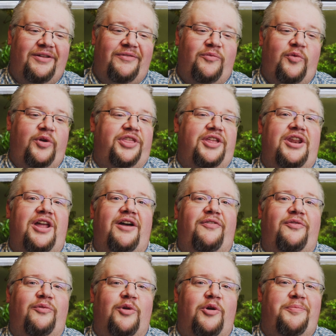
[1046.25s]
with
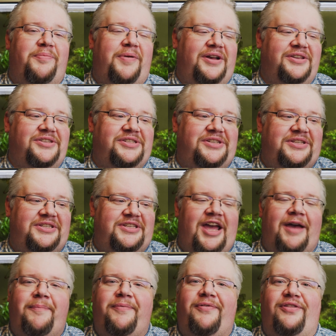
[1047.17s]
enough robust
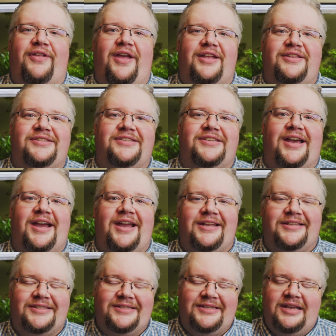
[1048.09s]
depth and
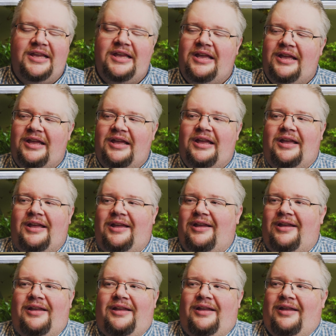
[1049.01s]
science,
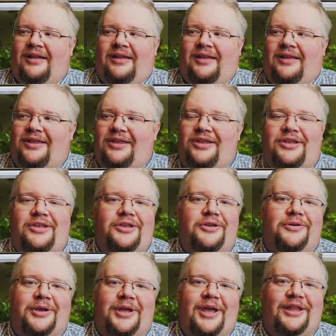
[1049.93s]

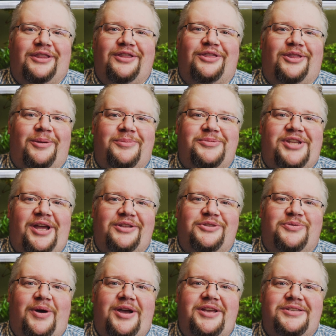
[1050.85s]
you can hit the thumbs down
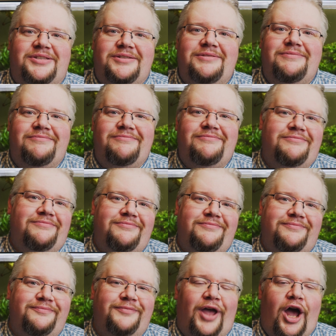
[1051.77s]
twice.
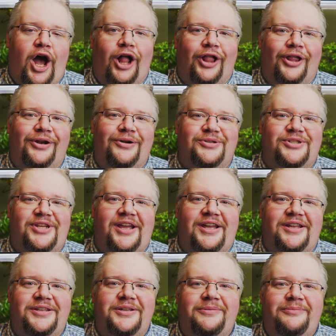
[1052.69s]
I'll
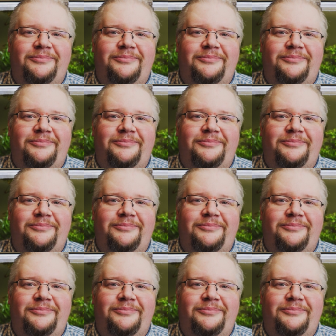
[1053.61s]
understand.